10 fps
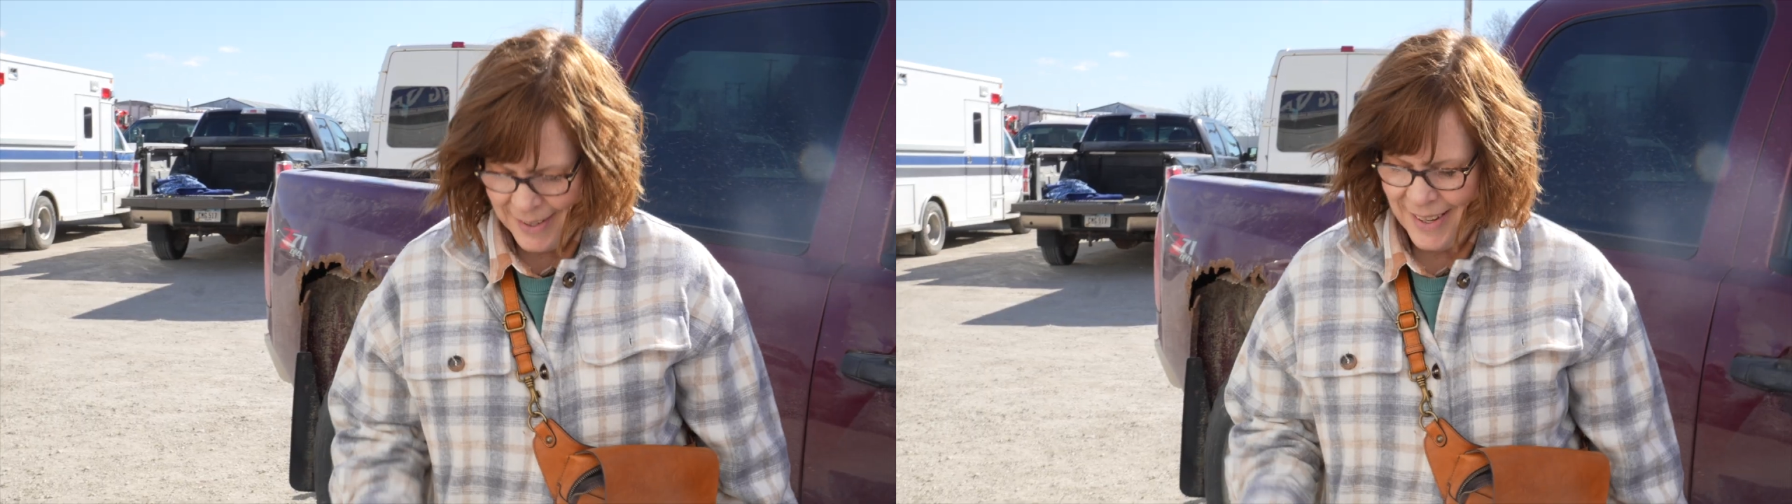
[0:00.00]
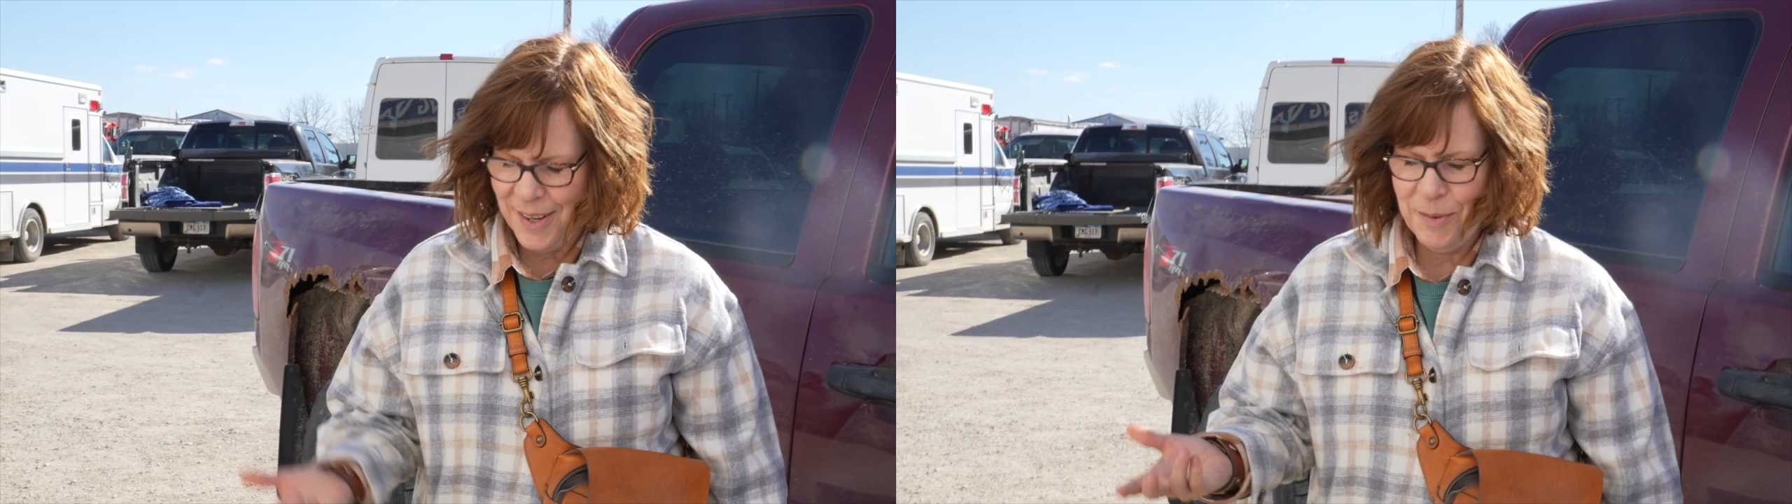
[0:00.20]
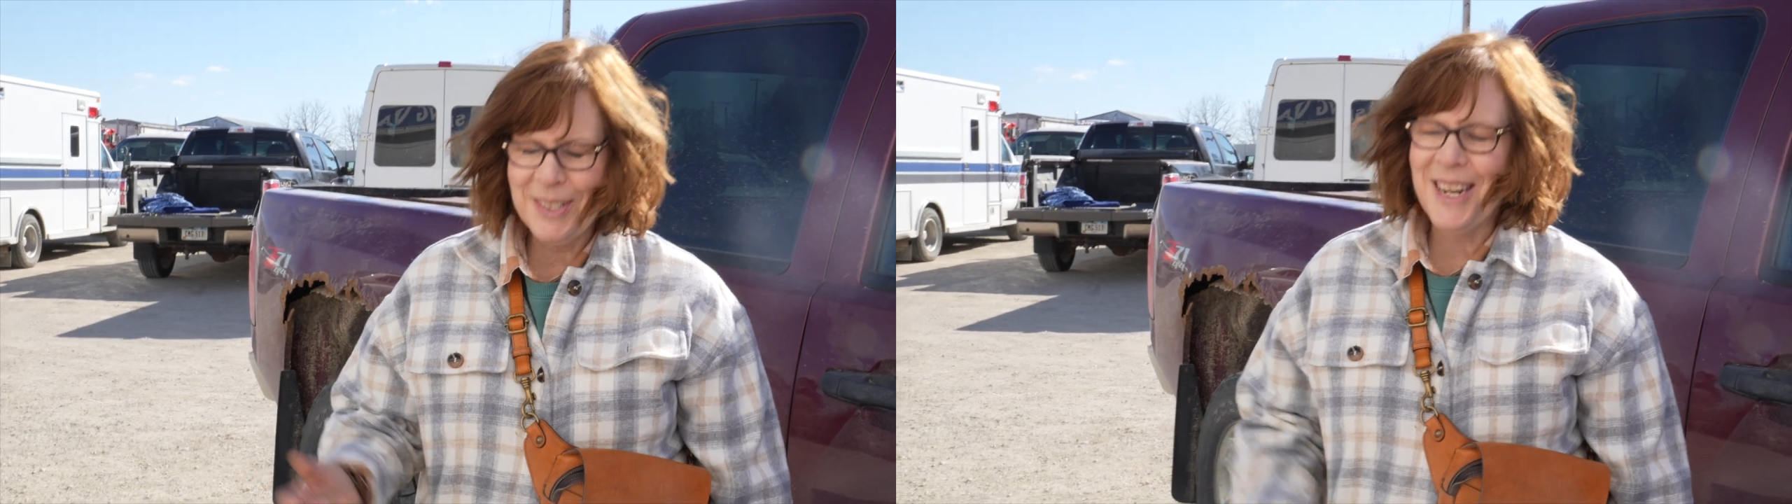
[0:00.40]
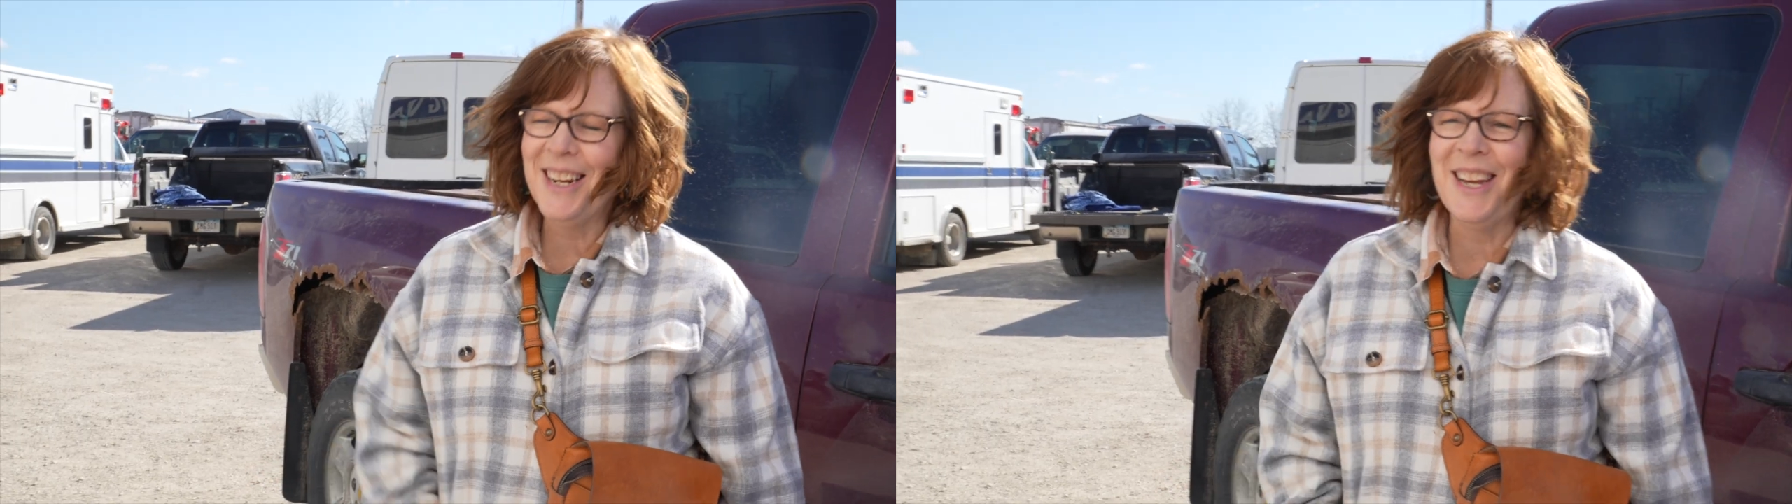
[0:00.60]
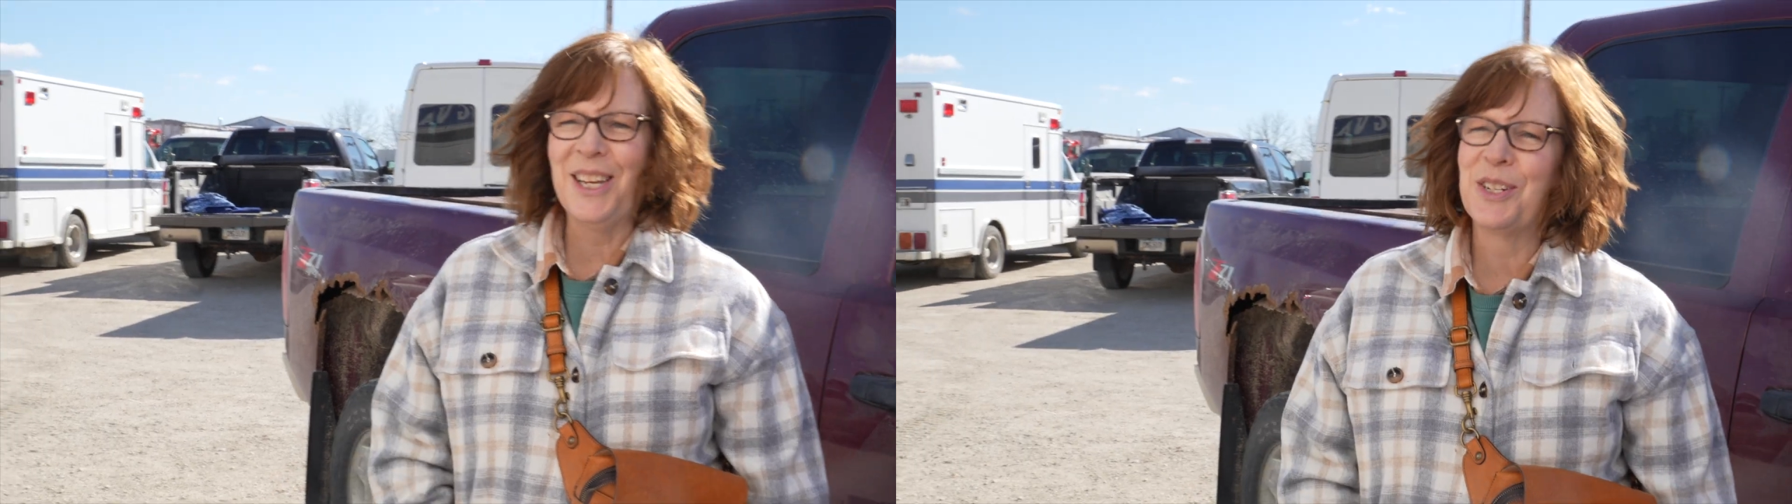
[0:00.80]
It was
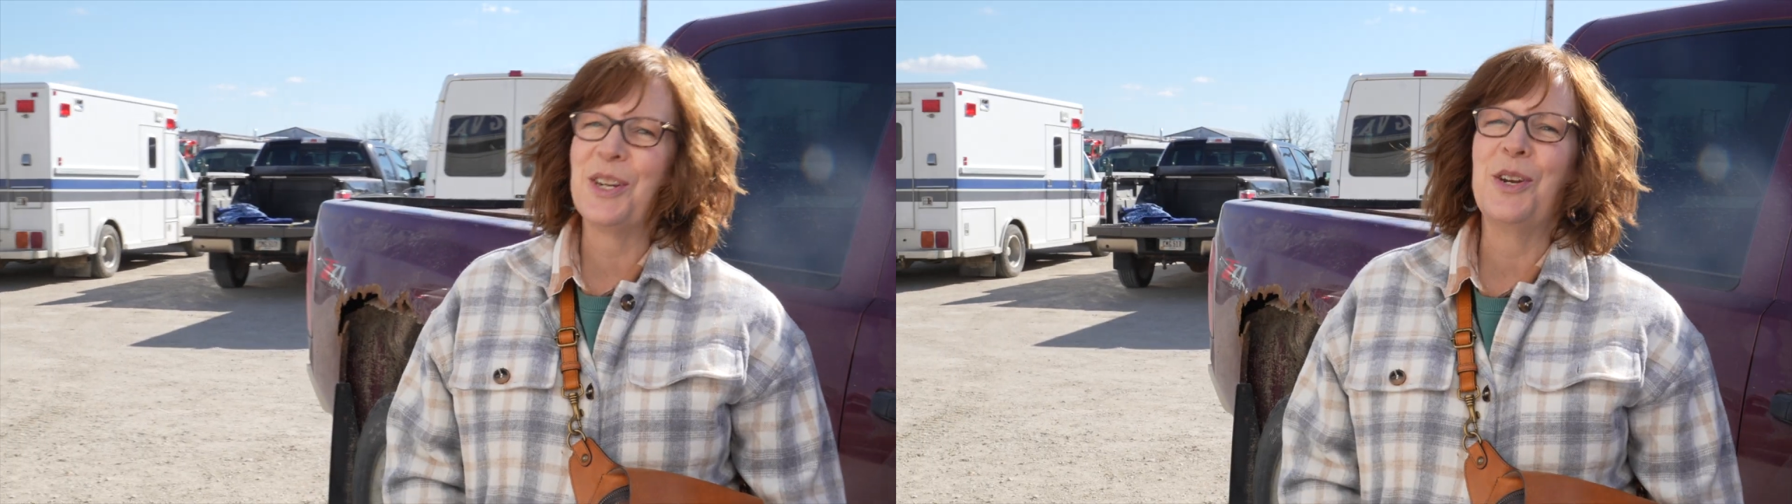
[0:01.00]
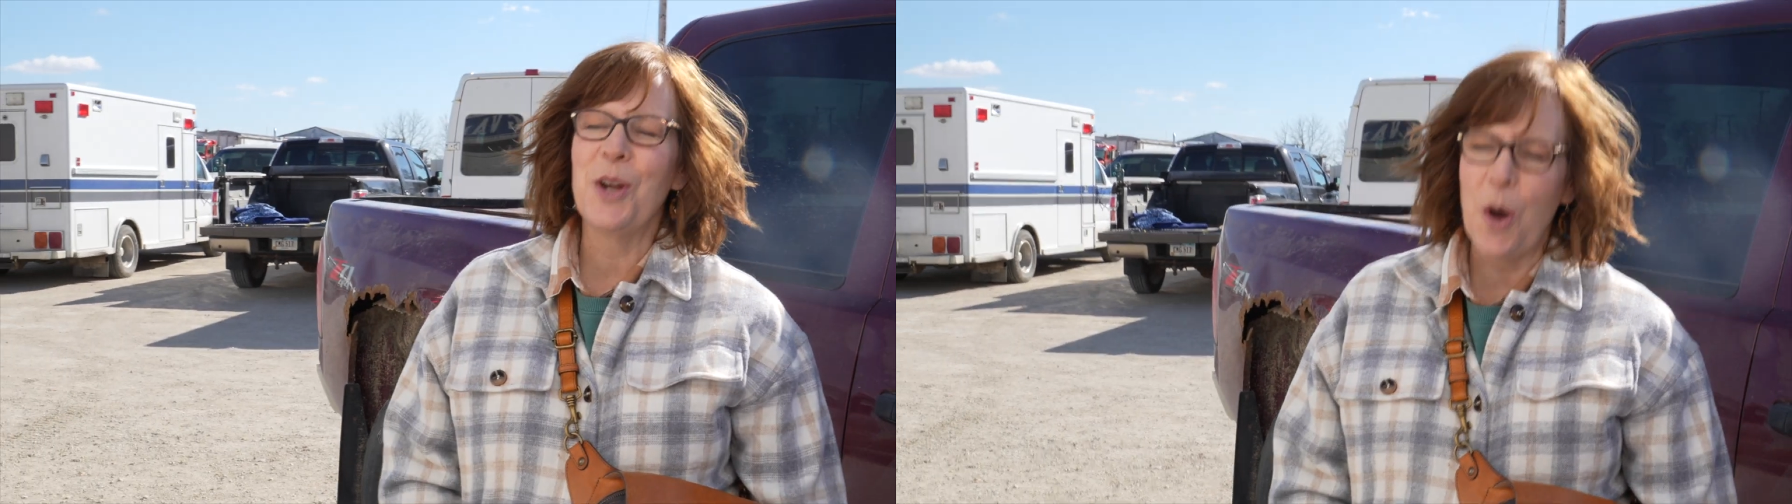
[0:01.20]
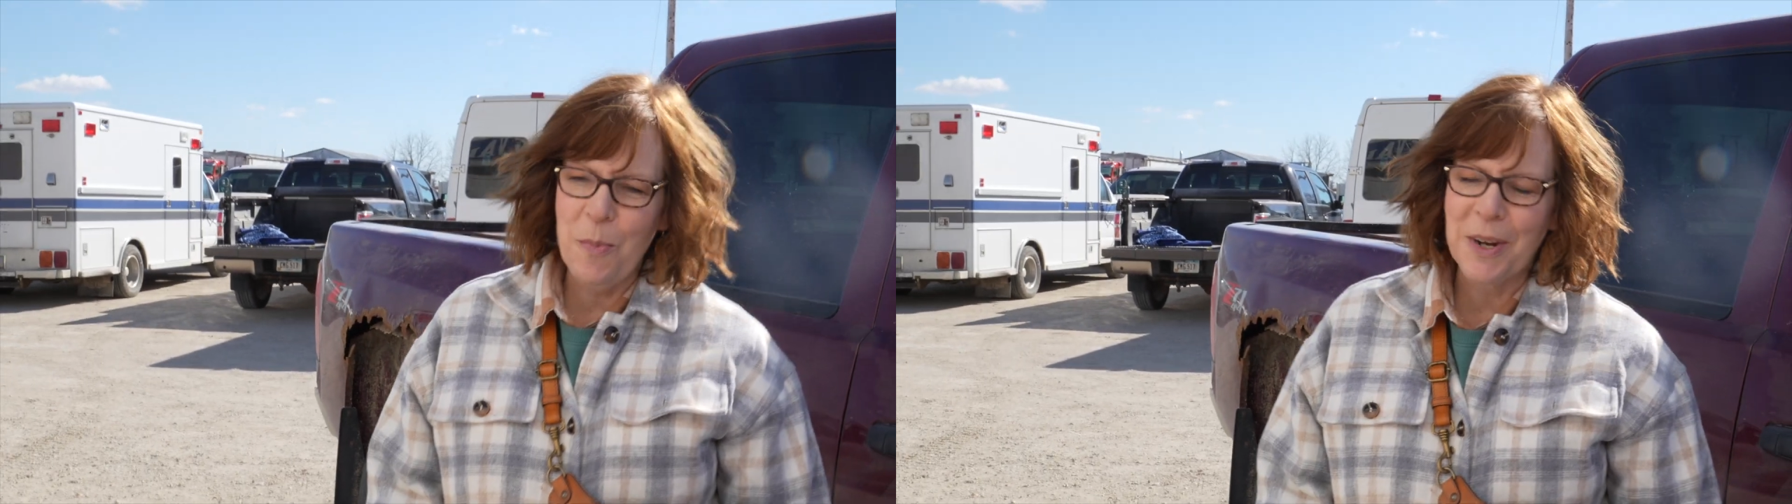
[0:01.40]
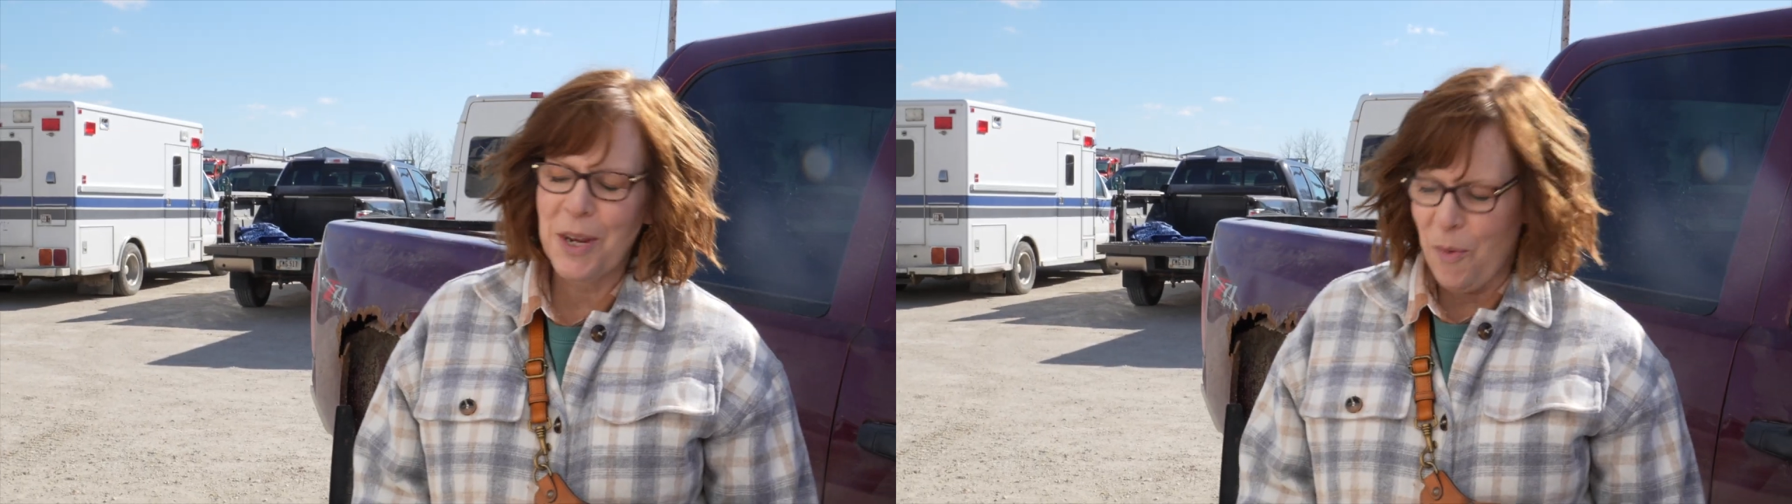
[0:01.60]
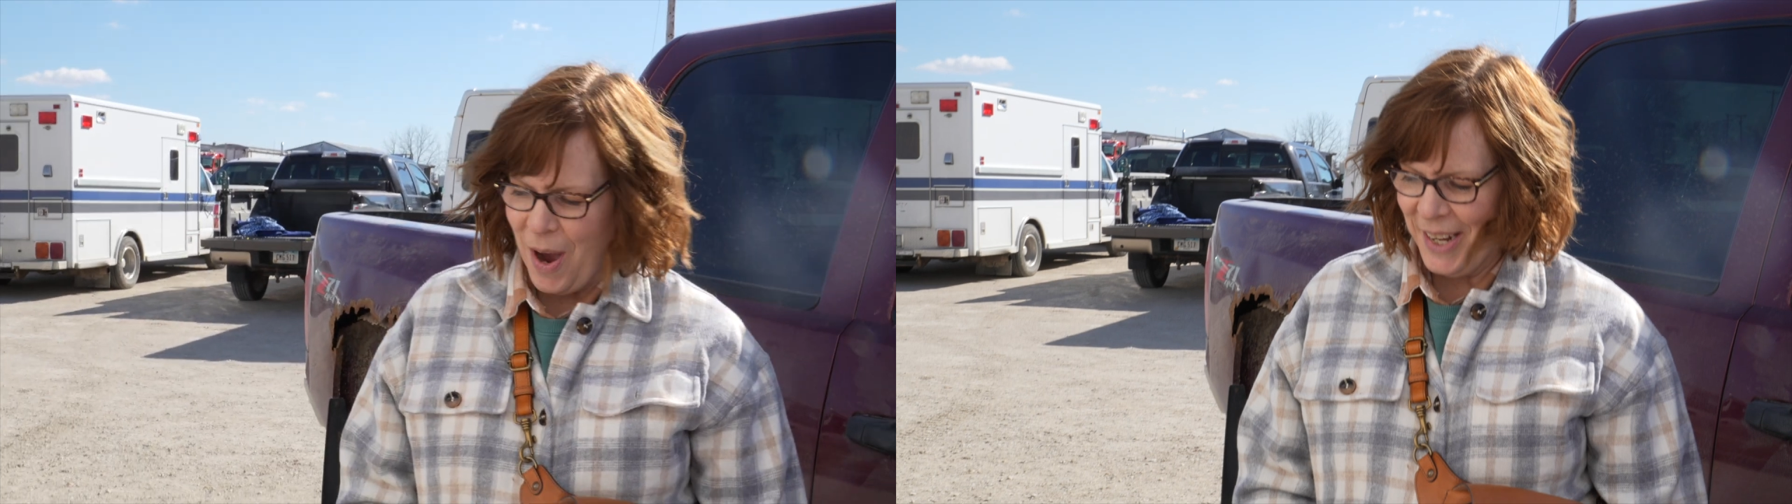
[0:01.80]
$10 and nobody
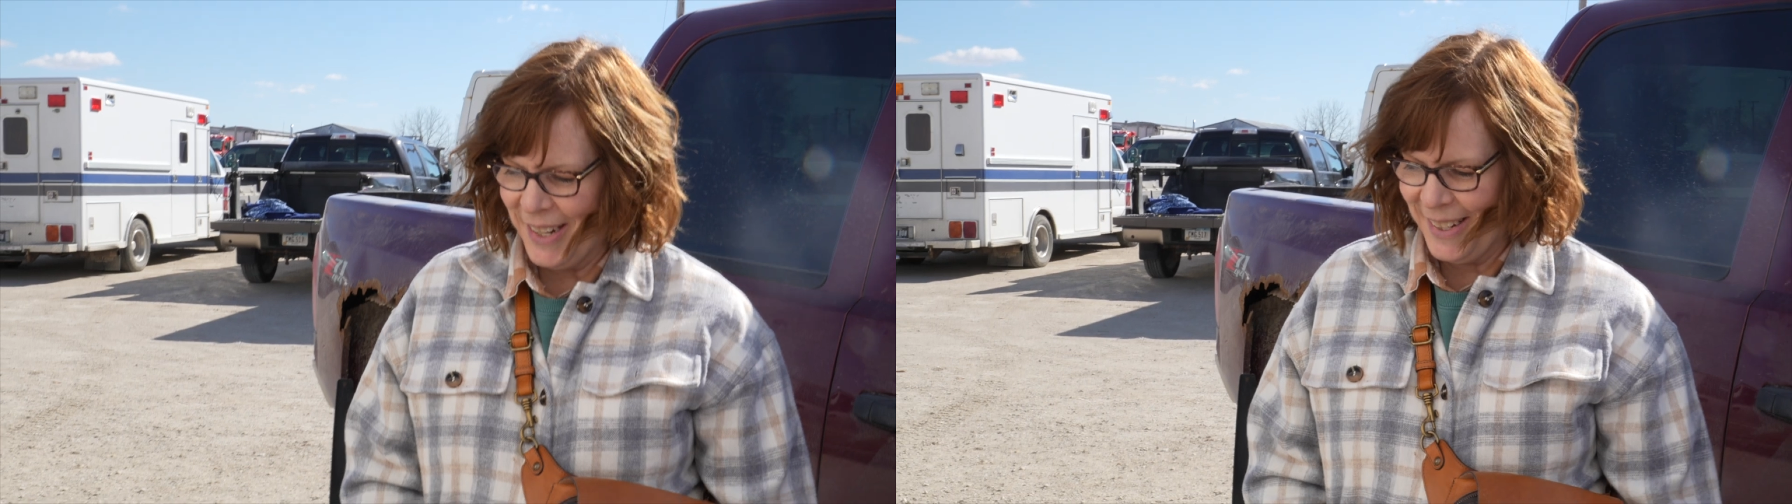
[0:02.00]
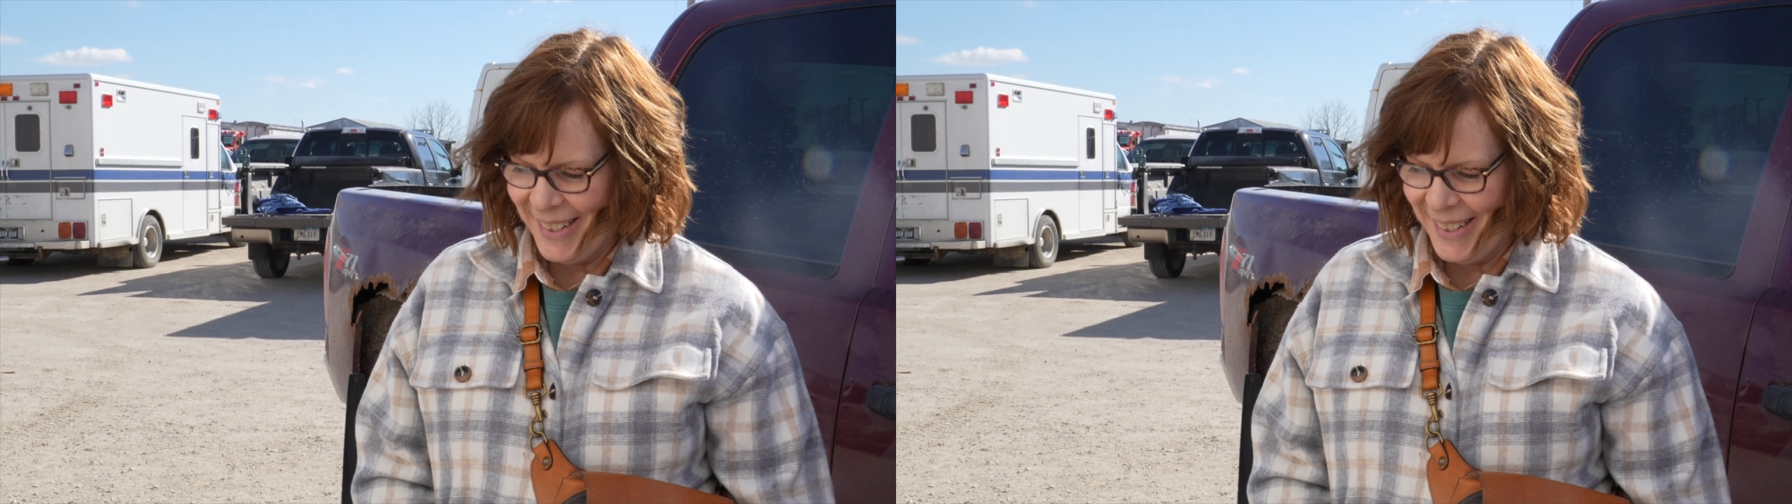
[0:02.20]
wanted